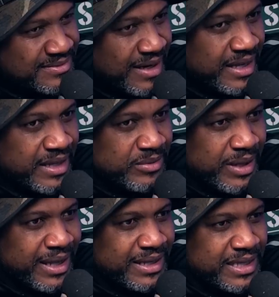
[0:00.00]
Right.
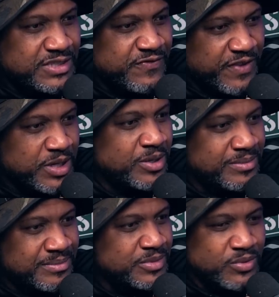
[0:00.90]
And his
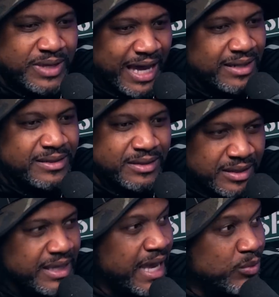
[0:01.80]
film, you got to
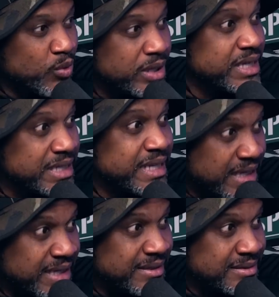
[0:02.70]
look at what he did